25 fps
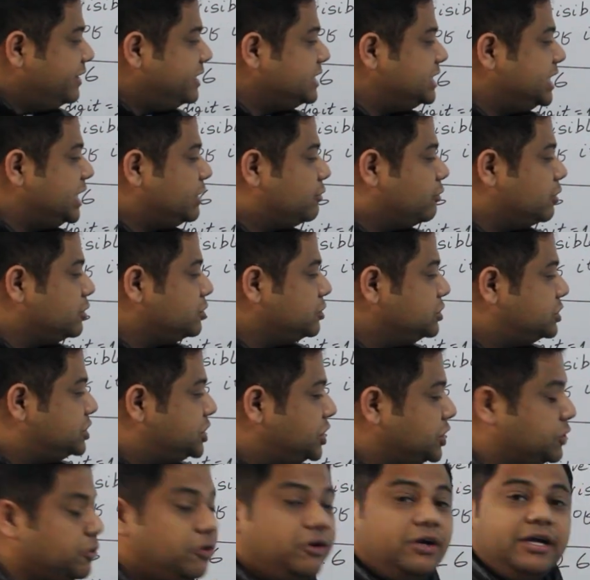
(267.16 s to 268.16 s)
it is equal to
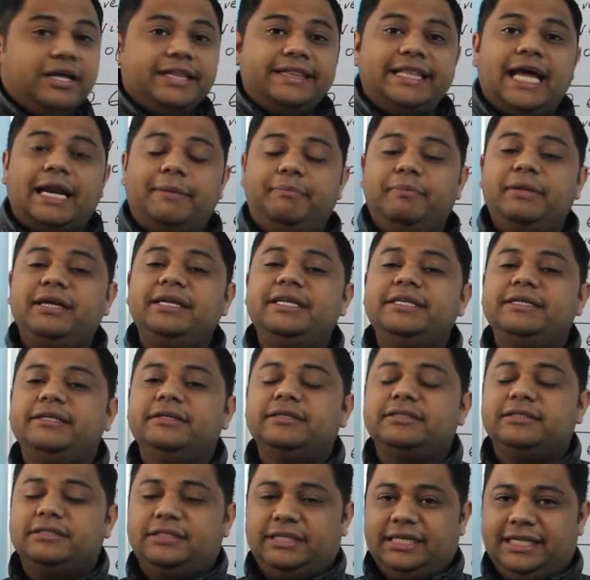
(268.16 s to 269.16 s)
0, that
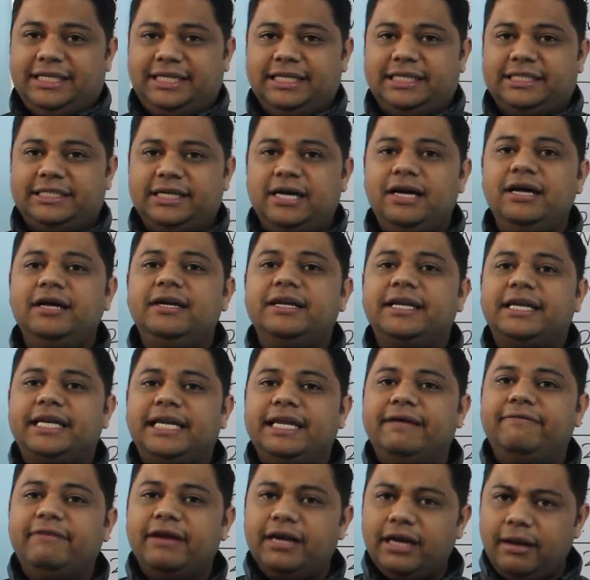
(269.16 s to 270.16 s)
means it is a
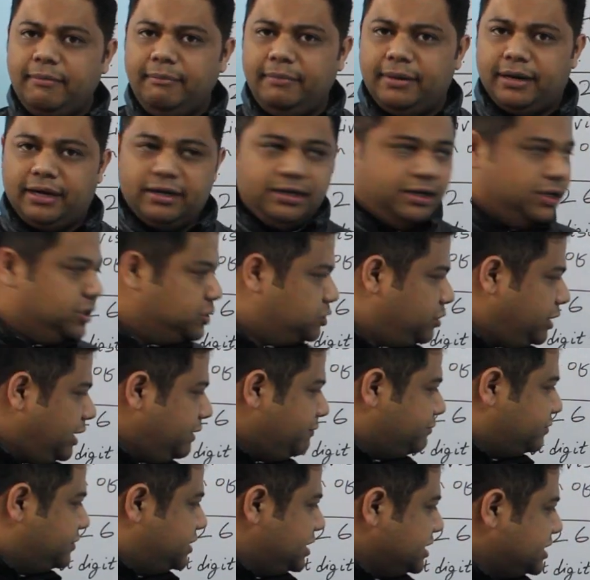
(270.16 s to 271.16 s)
Niven number. So
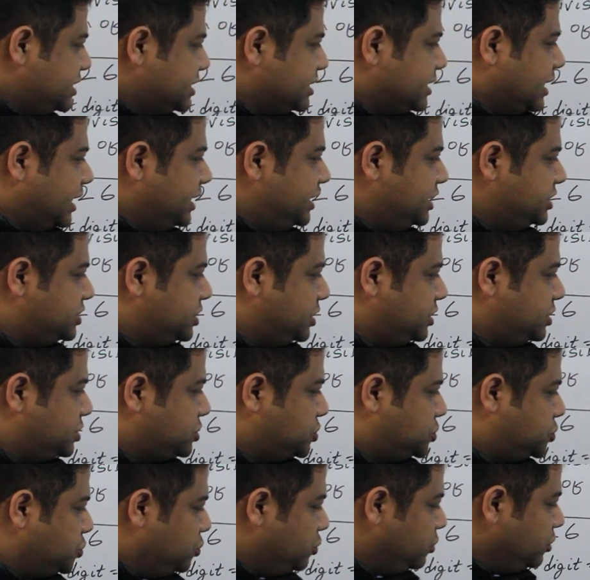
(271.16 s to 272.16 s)
if this condition
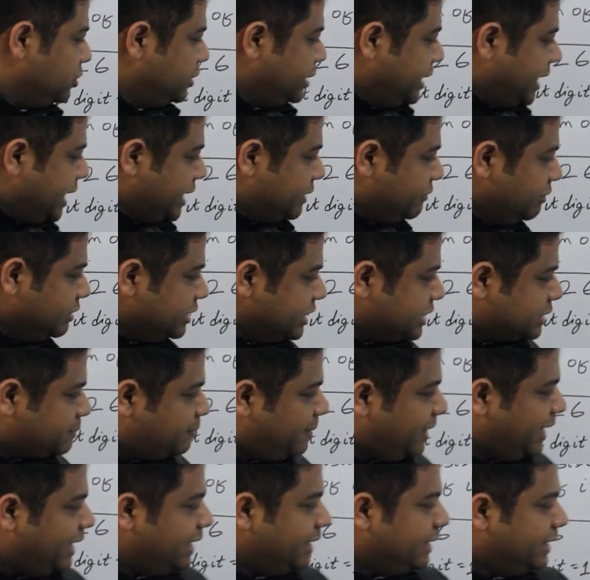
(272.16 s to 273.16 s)
is true, it will
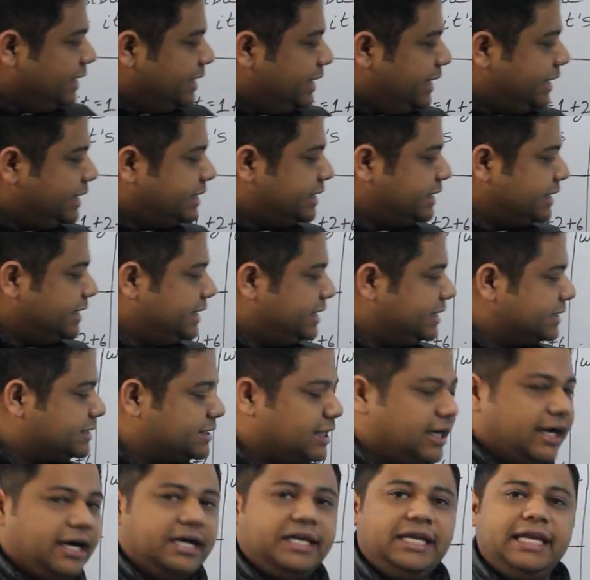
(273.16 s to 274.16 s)
display it
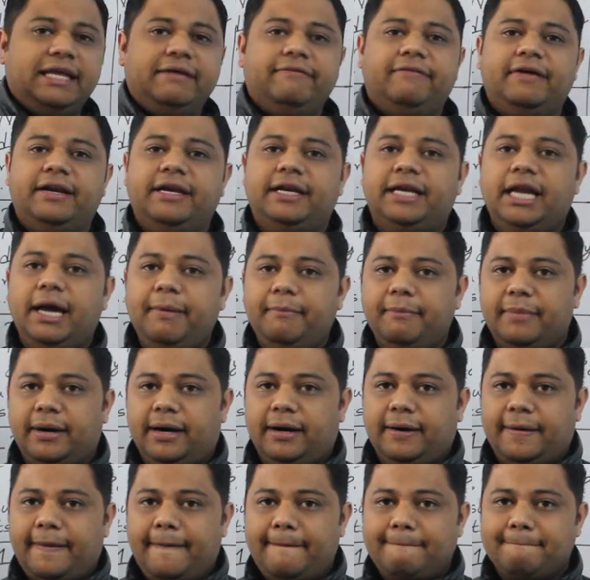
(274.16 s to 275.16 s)
is a Niven number.
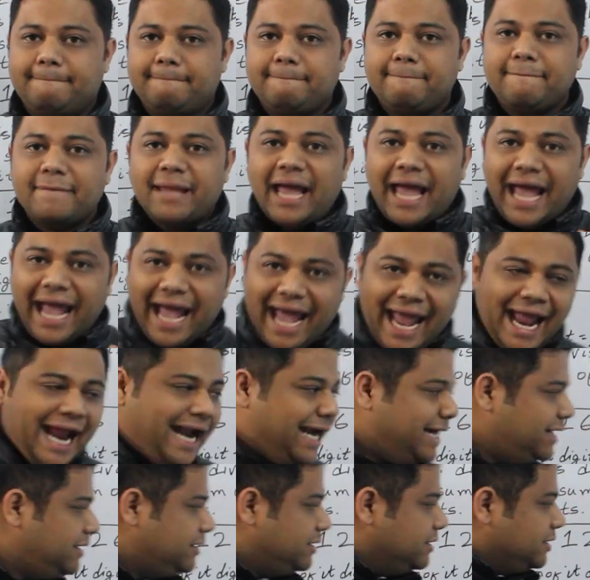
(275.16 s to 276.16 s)

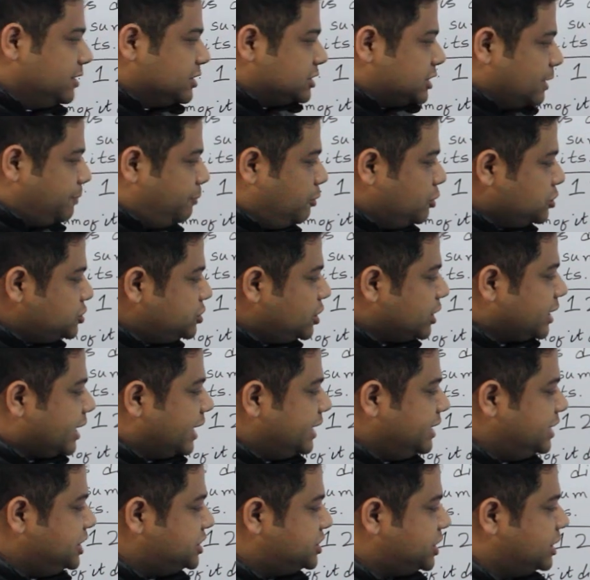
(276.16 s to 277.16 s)
And suppose the
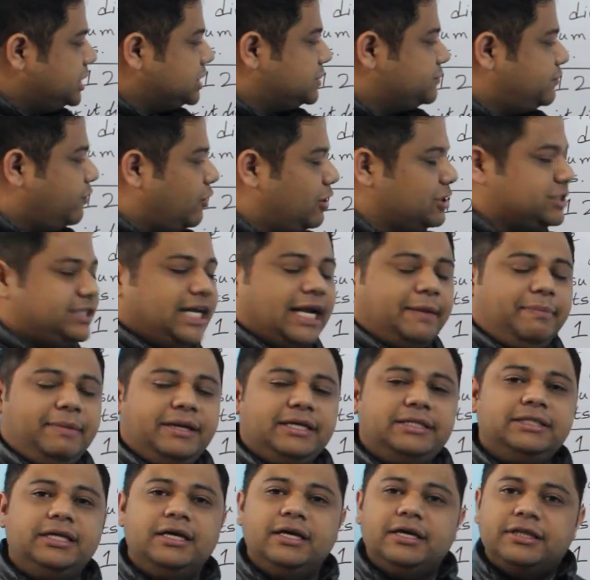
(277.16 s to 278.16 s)
condition is false, that
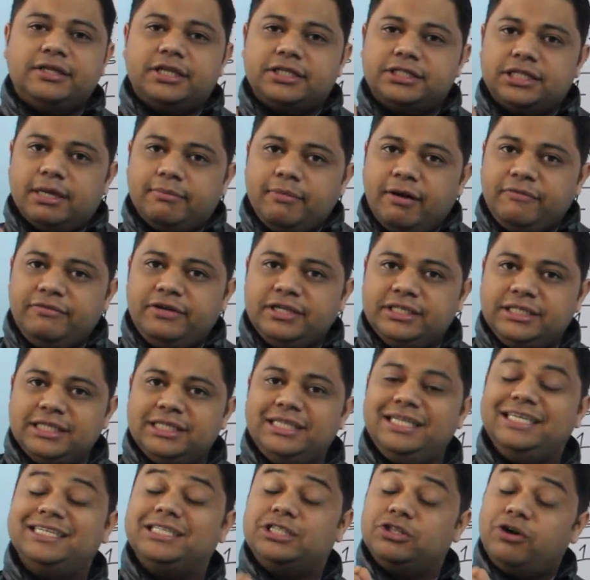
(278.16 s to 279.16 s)
means the sum of
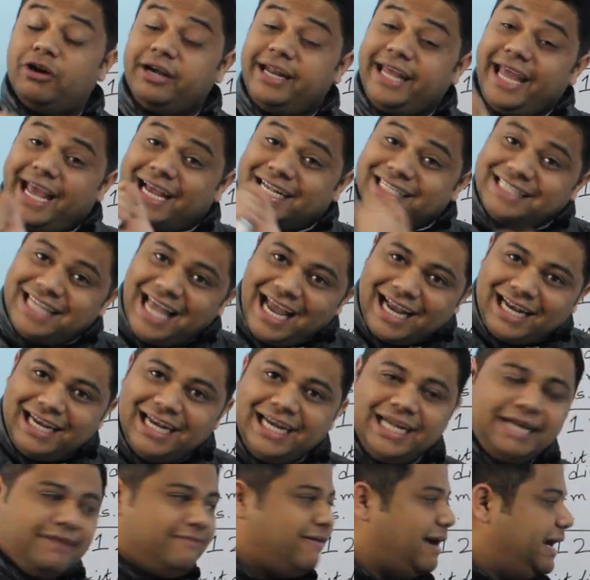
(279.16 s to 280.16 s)
digit is not
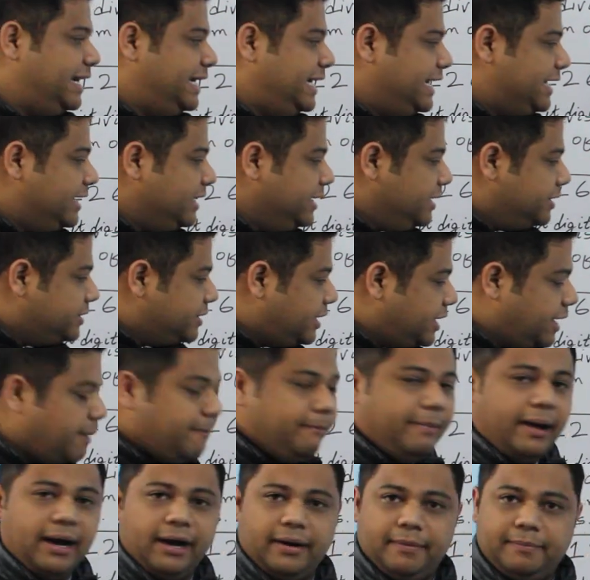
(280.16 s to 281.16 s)
exactly dividing the
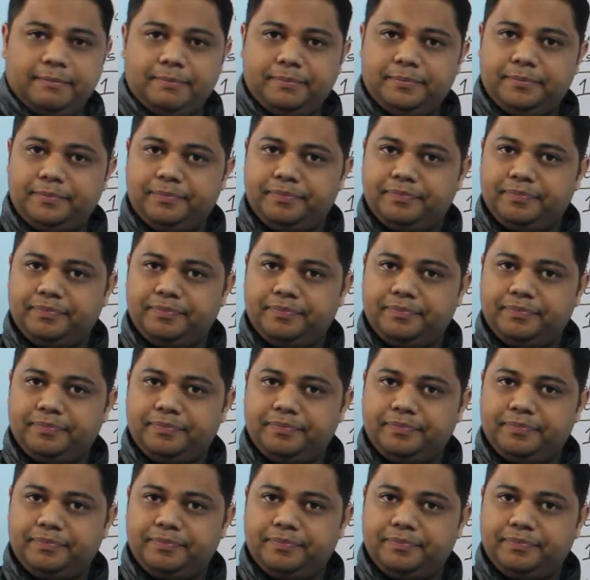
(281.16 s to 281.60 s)
number.